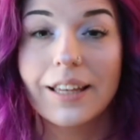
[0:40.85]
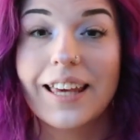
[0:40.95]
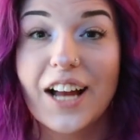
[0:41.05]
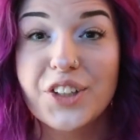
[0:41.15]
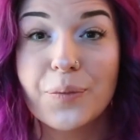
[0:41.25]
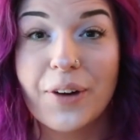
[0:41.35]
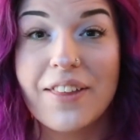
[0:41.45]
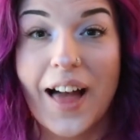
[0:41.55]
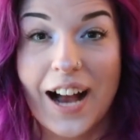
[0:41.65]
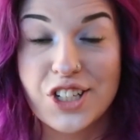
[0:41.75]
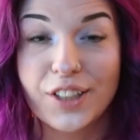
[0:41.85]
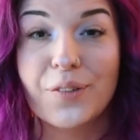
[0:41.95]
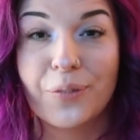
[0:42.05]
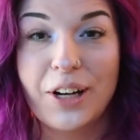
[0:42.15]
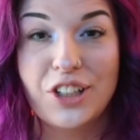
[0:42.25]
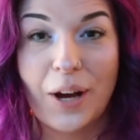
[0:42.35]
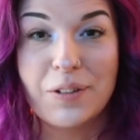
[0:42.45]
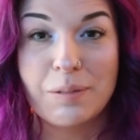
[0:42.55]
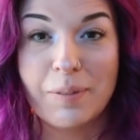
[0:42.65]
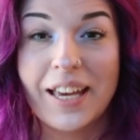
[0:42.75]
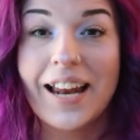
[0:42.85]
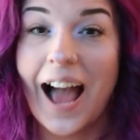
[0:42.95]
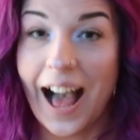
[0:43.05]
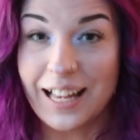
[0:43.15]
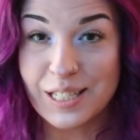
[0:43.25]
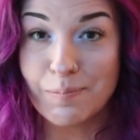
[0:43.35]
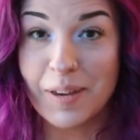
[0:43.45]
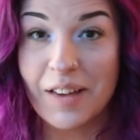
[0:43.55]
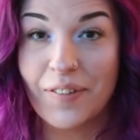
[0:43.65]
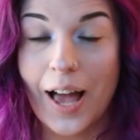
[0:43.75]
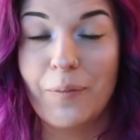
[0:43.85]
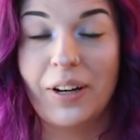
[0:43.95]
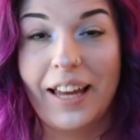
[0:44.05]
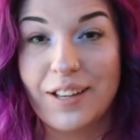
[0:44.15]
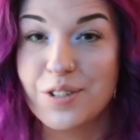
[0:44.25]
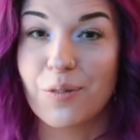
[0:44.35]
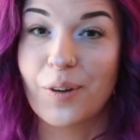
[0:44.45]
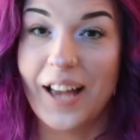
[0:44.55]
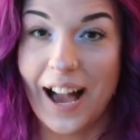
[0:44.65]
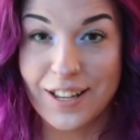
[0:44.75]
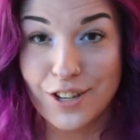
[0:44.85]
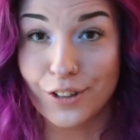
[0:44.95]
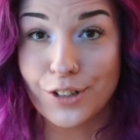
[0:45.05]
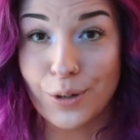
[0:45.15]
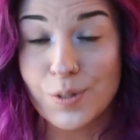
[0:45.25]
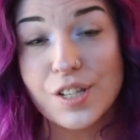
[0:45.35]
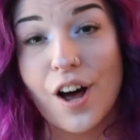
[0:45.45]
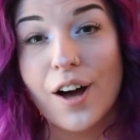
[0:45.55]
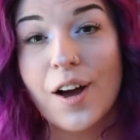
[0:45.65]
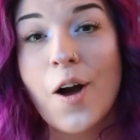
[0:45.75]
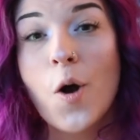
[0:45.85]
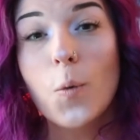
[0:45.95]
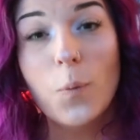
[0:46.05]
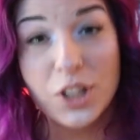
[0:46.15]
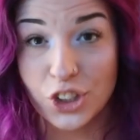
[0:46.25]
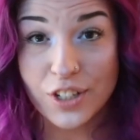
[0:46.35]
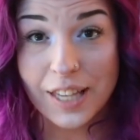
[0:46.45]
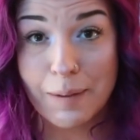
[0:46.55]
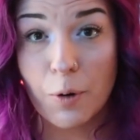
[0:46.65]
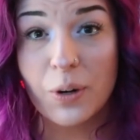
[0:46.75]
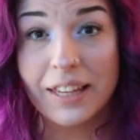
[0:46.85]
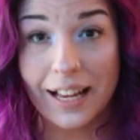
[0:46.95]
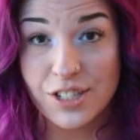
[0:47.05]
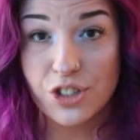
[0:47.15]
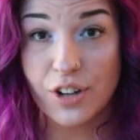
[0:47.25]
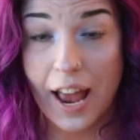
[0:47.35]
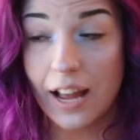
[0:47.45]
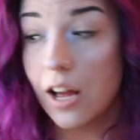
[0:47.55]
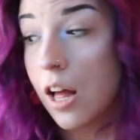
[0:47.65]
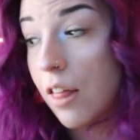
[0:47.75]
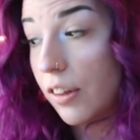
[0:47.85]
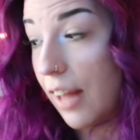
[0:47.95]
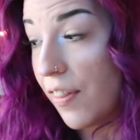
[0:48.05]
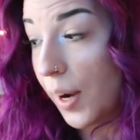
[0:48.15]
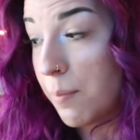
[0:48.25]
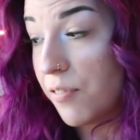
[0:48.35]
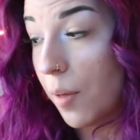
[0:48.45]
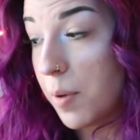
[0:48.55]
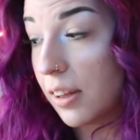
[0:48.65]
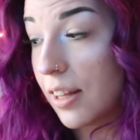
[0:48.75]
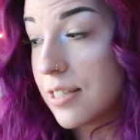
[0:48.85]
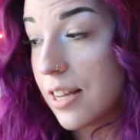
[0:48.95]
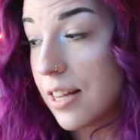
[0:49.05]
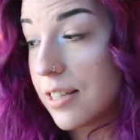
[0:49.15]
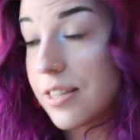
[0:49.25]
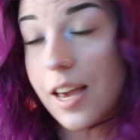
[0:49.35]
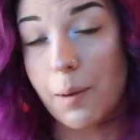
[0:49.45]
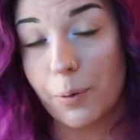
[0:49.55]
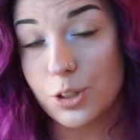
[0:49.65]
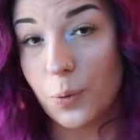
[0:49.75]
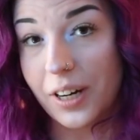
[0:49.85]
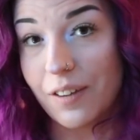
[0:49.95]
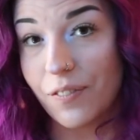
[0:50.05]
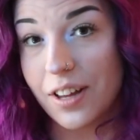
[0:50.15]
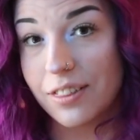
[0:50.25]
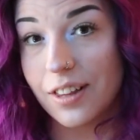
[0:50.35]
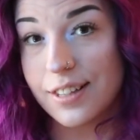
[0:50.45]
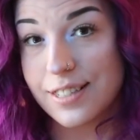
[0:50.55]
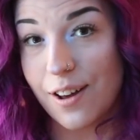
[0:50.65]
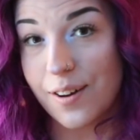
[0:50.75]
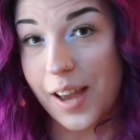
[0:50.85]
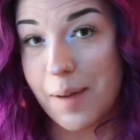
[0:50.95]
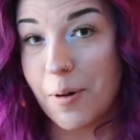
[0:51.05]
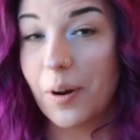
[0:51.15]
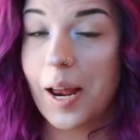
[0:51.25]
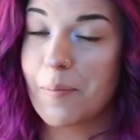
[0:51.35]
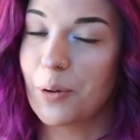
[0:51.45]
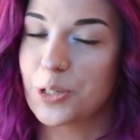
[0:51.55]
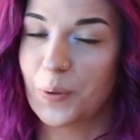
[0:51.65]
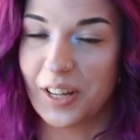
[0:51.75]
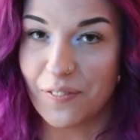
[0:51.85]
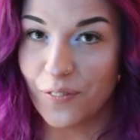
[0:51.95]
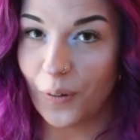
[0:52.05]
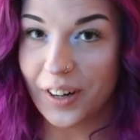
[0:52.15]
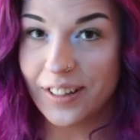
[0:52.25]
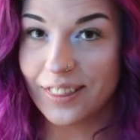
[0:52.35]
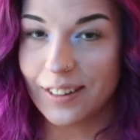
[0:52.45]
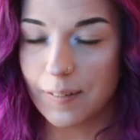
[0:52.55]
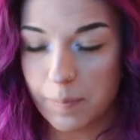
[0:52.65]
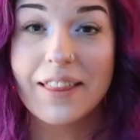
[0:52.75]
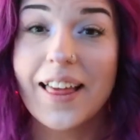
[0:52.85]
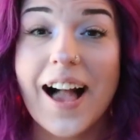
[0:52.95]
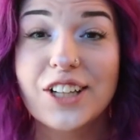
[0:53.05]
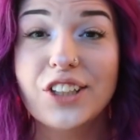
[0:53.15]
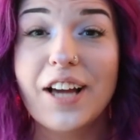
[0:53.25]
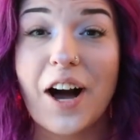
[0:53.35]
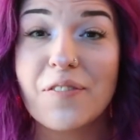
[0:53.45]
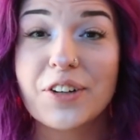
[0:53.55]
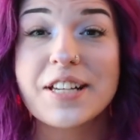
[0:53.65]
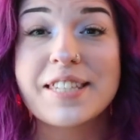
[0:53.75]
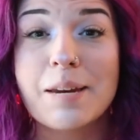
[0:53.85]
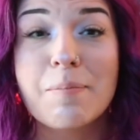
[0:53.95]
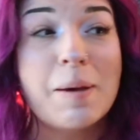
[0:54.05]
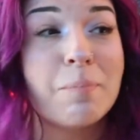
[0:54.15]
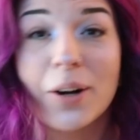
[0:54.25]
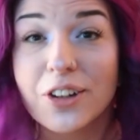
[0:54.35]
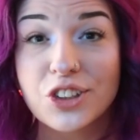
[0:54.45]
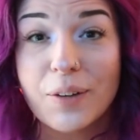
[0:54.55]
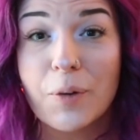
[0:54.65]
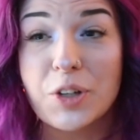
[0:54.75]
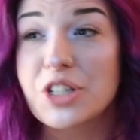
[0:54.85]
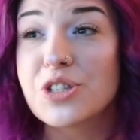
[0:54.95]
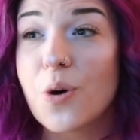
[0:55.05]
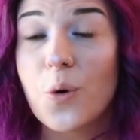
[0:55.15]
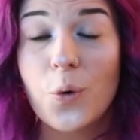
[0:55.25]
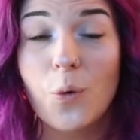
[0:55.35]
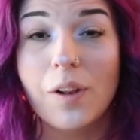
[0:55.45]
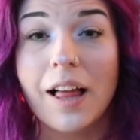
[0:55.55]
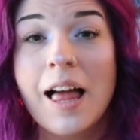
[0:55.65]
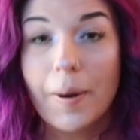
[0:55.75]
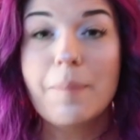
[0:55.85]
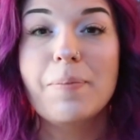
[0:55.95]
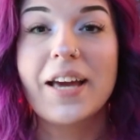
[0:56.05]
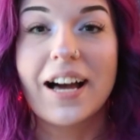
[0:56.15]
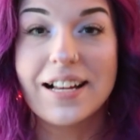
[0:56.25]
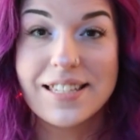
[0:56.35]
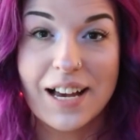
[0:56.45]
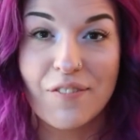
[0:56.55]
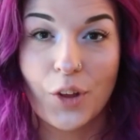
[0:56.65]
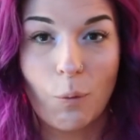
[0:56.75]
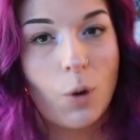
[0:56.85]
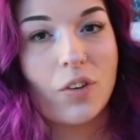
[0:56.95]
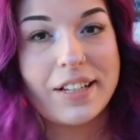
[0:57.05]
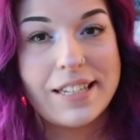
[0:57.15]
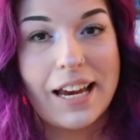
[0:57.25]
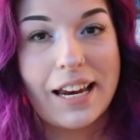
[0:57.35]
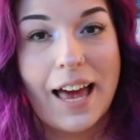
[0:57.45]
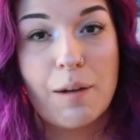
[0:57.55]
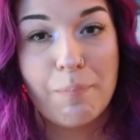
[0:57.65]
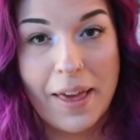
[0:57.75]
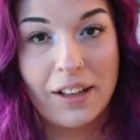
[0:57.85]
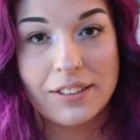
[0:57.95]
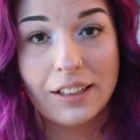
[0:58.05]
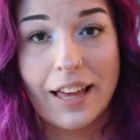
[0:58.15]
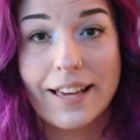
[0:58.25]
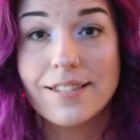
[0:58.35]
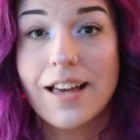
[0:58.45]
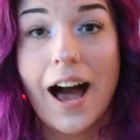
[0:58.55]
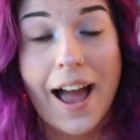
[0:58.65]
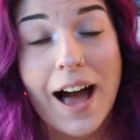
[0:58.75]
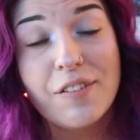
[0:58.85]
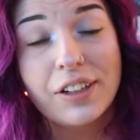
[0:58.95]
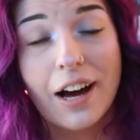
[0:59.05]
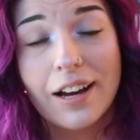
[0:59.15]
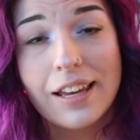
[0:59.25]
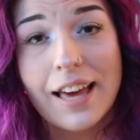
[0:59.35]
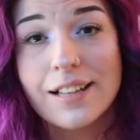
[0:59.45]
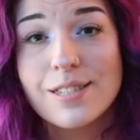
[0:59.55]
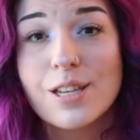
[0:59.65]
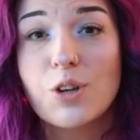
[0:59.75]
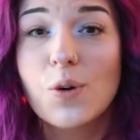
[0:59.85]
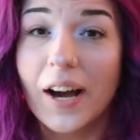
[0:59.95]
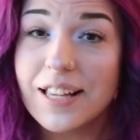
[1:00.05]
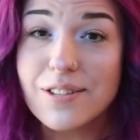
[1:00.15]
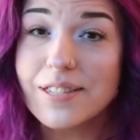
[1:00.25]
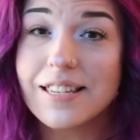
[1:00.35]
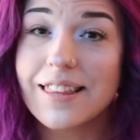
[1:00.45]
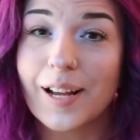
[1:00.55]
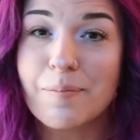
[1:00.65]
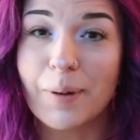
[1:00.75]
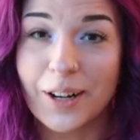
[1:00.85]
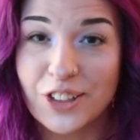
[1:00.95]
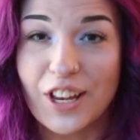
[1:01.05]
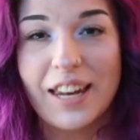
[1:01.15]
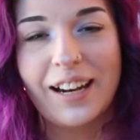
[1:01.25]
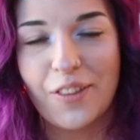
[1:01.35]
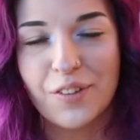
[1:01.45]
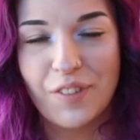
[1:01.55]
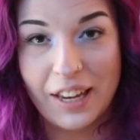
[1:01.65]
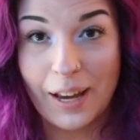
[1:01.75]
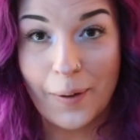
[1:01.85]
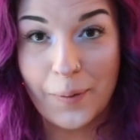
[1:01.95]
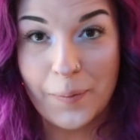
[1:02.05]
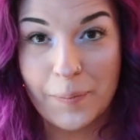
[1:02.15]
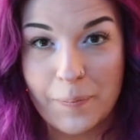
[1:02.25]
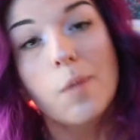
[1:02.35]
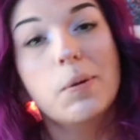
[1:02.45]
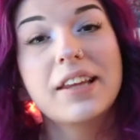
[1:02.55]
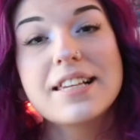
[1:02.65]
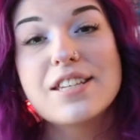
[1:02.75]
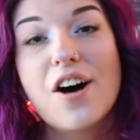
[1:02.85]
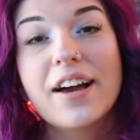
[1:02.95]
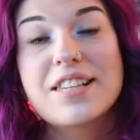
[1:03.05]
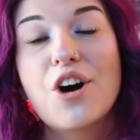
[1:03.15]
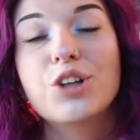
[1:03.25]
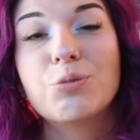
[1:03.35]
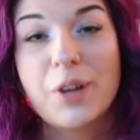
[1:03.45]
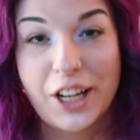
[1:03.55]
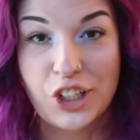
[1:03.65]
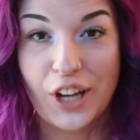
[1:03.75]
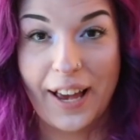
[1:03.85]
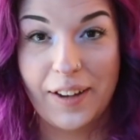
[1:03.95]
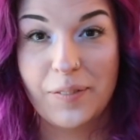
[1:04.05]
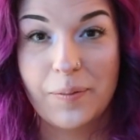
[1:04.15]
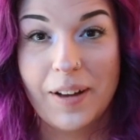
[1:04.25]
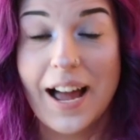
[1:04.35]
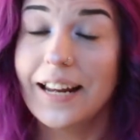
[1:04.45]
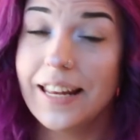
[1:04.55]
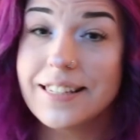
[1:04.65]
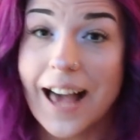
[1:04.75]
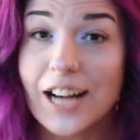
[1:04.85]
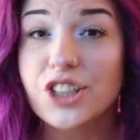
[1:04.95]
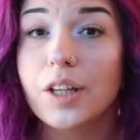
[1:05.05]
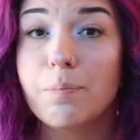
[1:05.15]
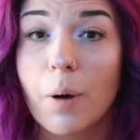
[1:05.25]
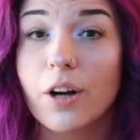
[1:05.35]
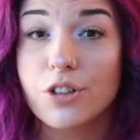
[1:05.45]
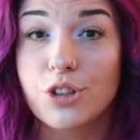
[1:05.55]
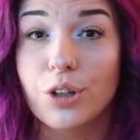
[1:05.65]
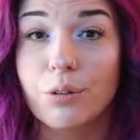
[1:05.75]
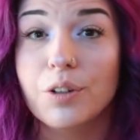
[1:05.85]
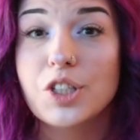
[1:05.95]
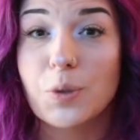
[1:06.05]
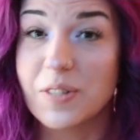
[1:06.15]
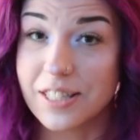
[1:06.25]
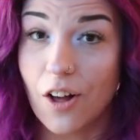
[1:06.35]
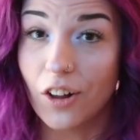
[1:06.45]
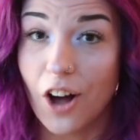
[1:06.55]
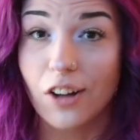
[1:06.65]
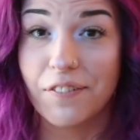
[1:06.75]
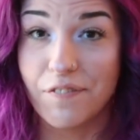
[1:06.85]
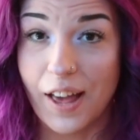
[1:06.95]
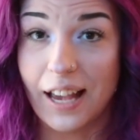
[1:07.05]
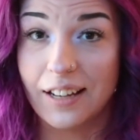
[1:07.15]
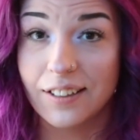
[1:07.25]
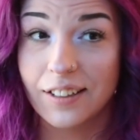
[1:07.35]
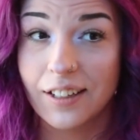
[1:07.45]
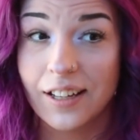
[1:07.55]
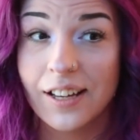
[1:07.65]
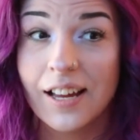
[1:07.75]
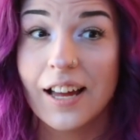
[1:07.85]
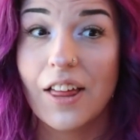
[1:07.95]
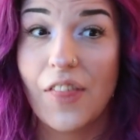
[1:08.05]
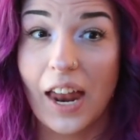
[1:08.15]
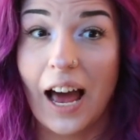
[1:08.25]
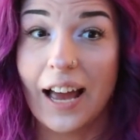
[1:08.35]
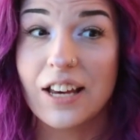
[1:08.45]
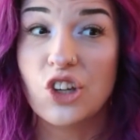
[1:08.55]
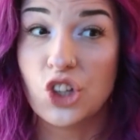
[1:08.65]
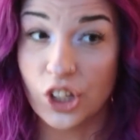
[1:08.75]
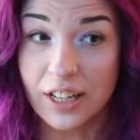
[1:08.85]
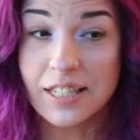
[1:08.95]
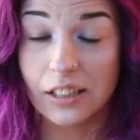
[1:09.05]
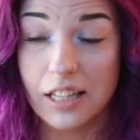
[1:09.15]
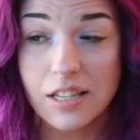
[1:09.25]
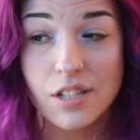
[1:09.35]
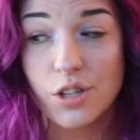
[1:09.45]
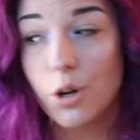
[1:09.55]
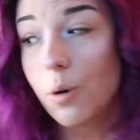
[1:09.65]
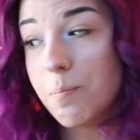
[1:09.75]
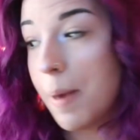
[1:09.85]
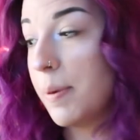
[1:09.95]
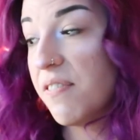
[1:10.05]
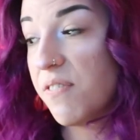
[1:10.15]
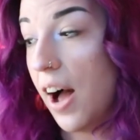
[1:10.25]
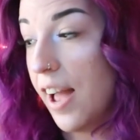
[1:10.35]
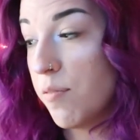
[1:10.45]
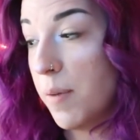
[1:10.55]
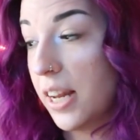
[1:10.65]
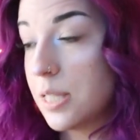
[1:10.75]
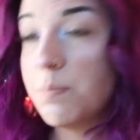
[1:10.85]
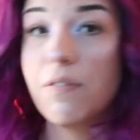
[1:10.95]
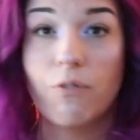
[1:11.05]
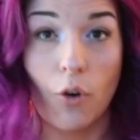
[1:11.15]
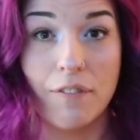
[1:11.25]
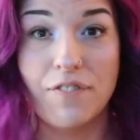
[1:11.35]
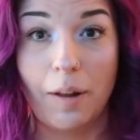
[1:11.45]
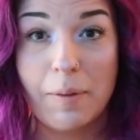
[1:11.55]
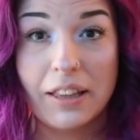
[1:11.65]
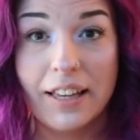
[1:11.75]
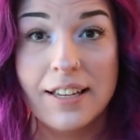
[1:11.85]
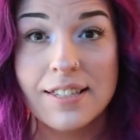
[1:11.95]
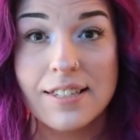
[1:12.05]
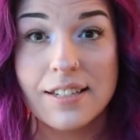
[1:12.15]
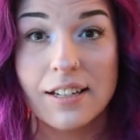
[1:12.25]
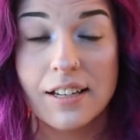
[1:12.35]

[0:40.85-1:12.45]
Catch Your Breath actually reached out to me and asked me if I would like to react to their new song, which just came out yesterday. The day that I'm filming this is April 25th. This song came out April 24th. They actually offered to send me merch, which is so cool. But because of the quarantine and mail delays, I haven't got it yet, so you guys will see their merch in another video. But this song is called Ricochet, and it's actually part 2 to a song called Fade that I just listened to maybe 5 minutes before filming this.